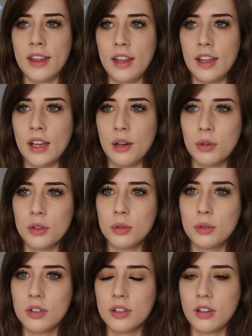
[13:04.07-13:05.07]
it. It was
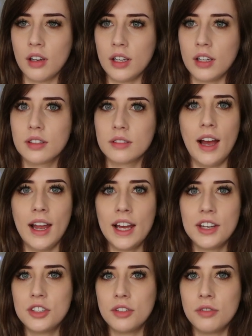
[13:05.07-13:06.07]
all just like I
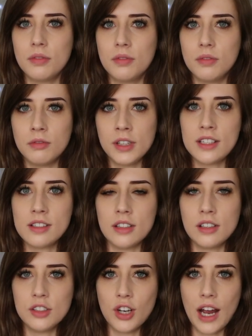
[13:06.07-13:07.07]
had to
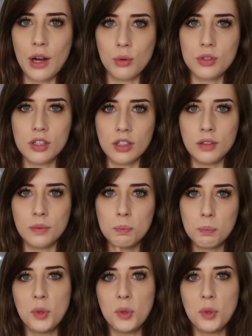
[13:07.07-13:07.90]
research how to